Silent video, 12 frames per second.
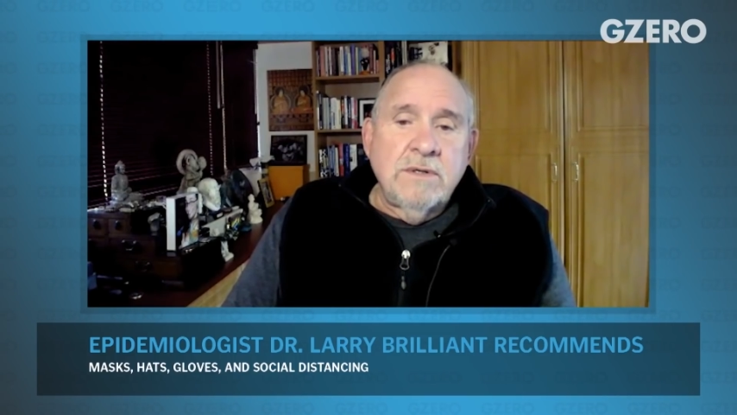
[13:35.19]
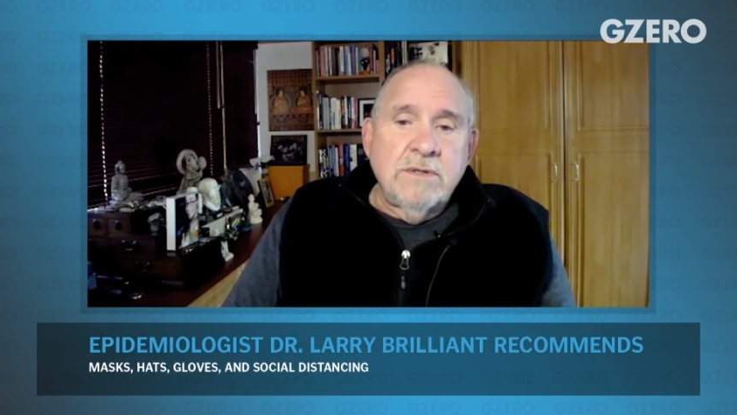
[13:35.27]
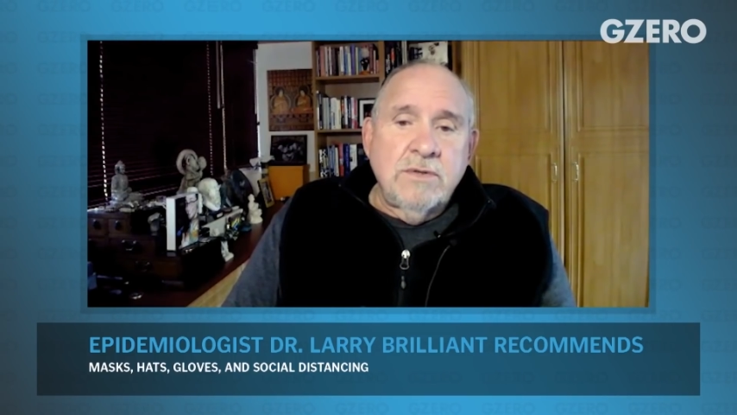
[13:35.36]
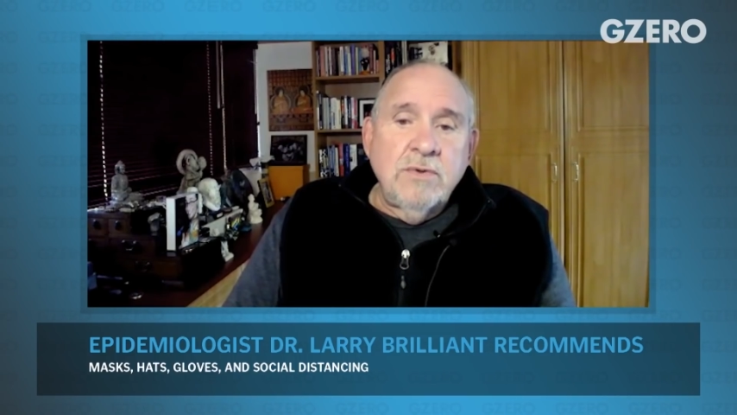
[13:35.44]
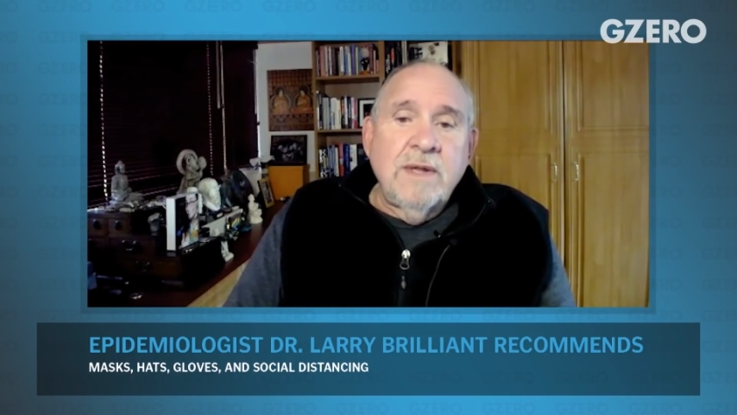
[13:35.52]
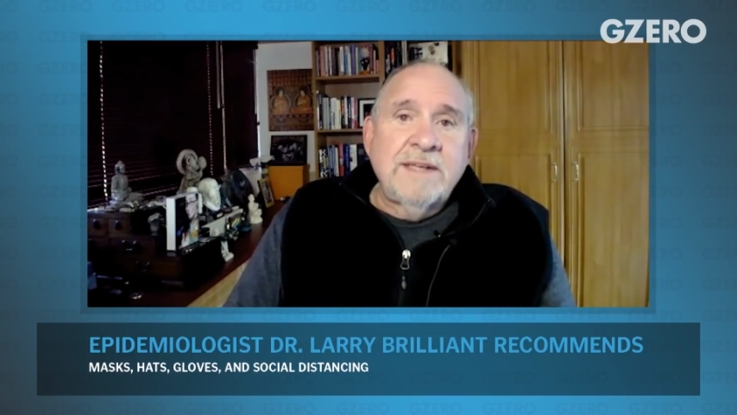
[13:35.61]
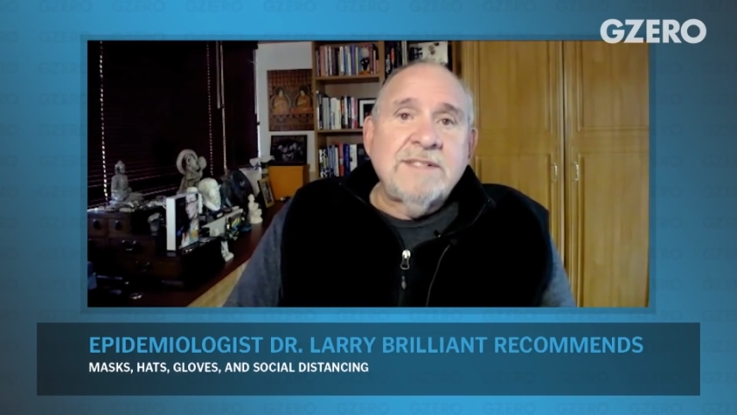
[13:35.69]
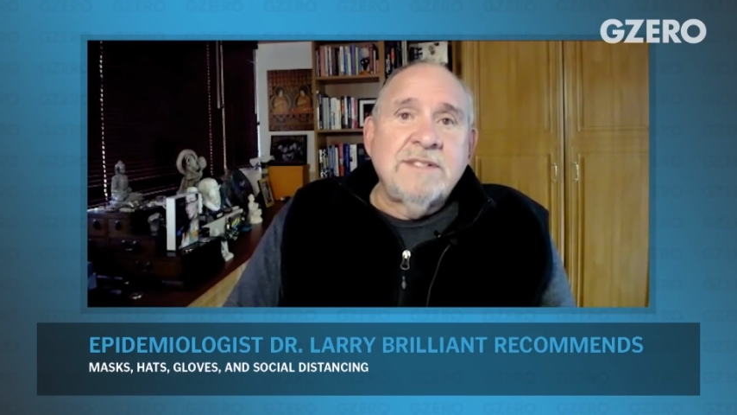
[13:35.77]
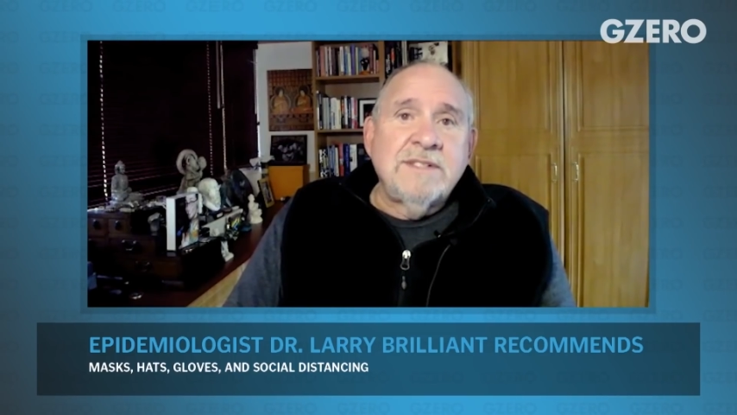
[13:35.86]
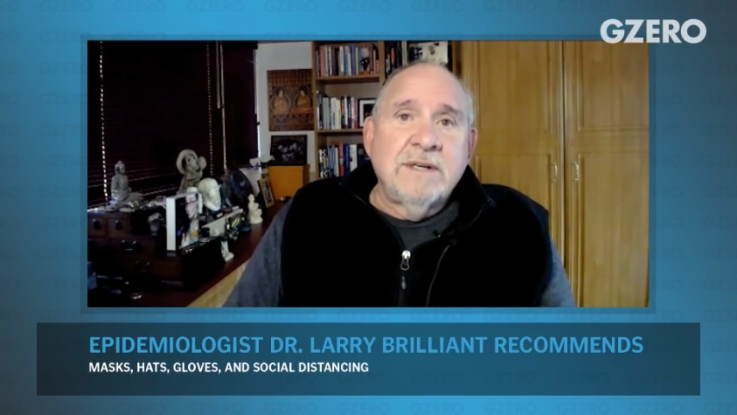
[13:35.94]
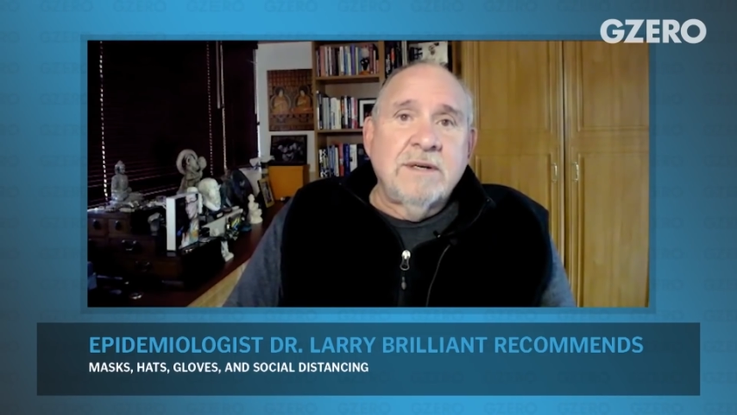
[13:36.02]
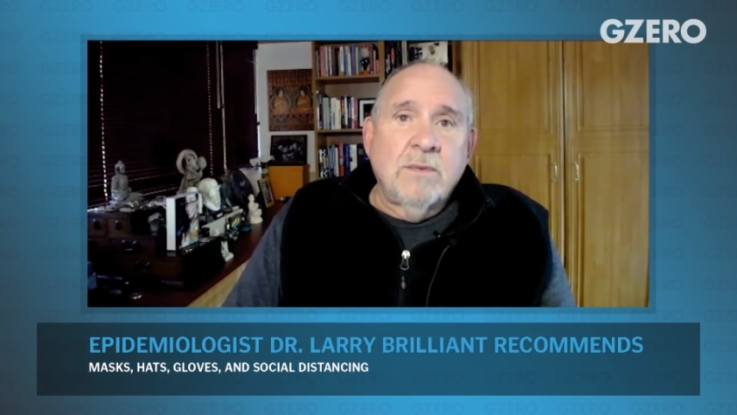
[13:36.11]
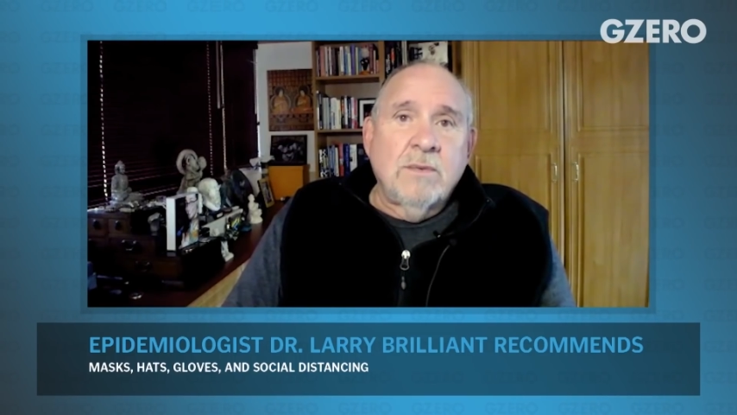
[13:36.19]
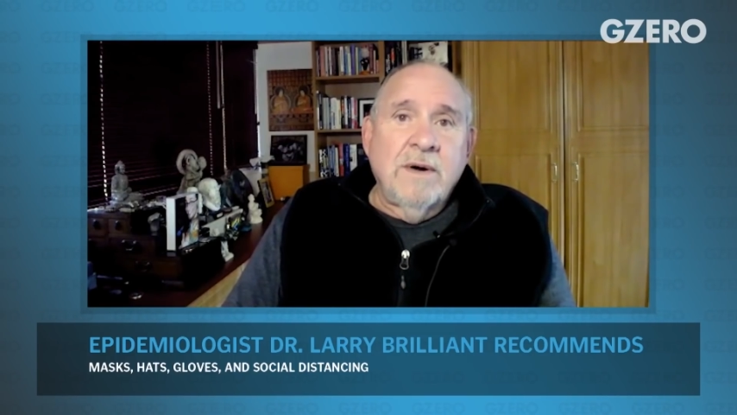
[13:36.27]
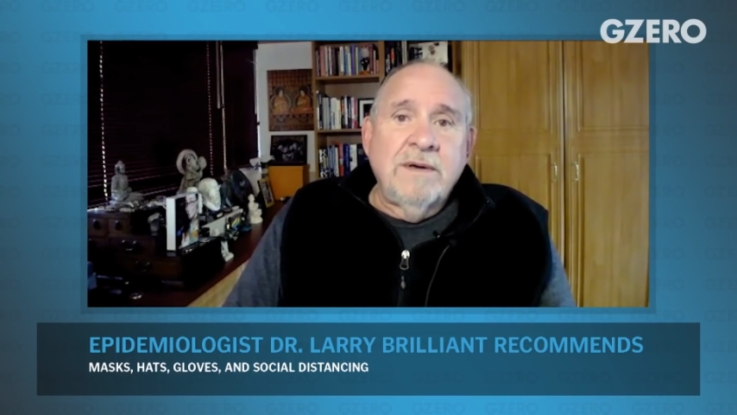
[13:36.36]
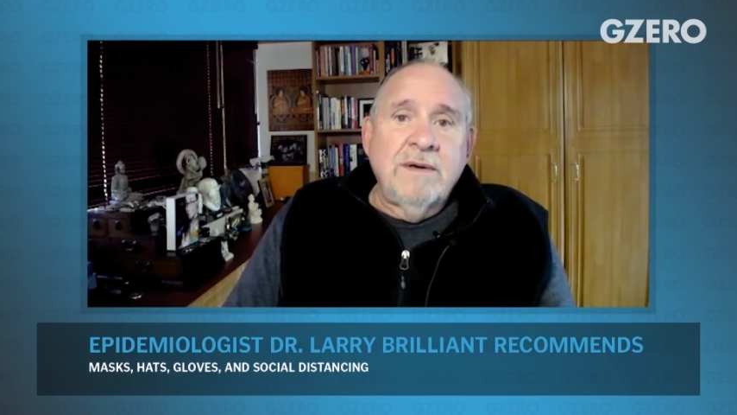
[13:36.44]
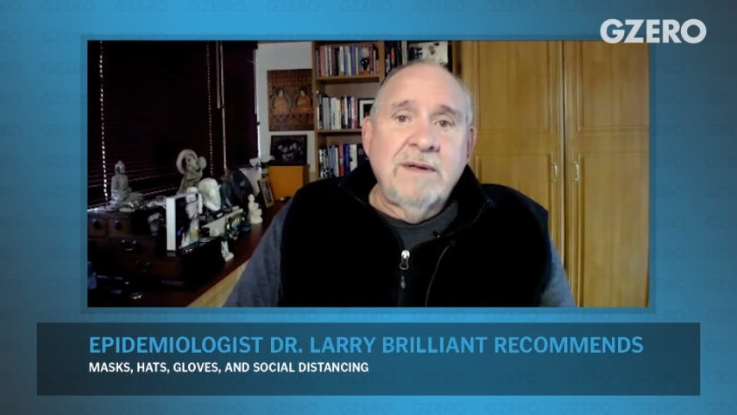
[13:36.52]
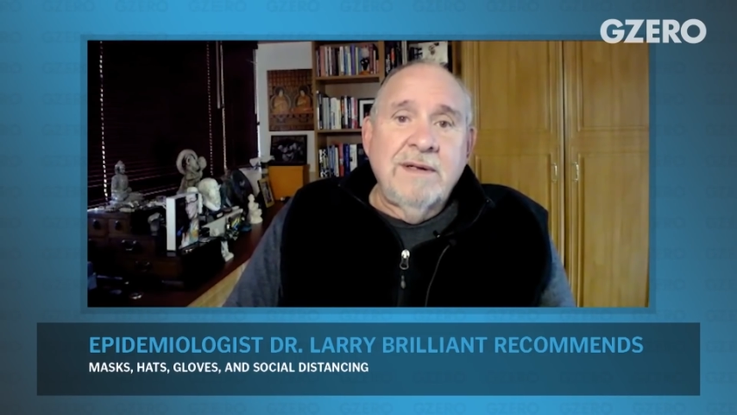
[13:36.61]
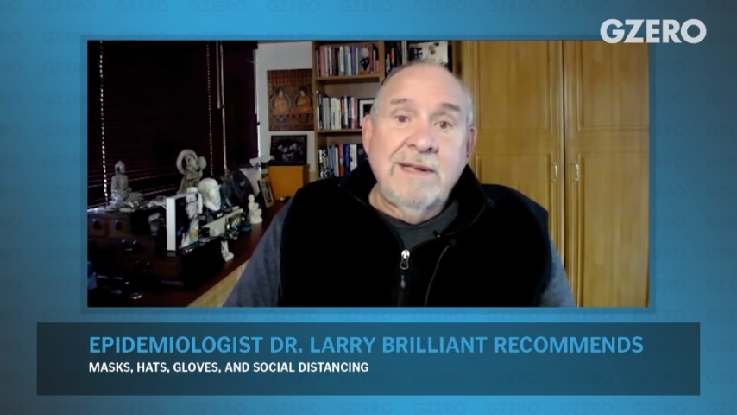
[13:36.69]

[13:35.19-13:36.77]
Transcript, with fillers: Two lessons there. One,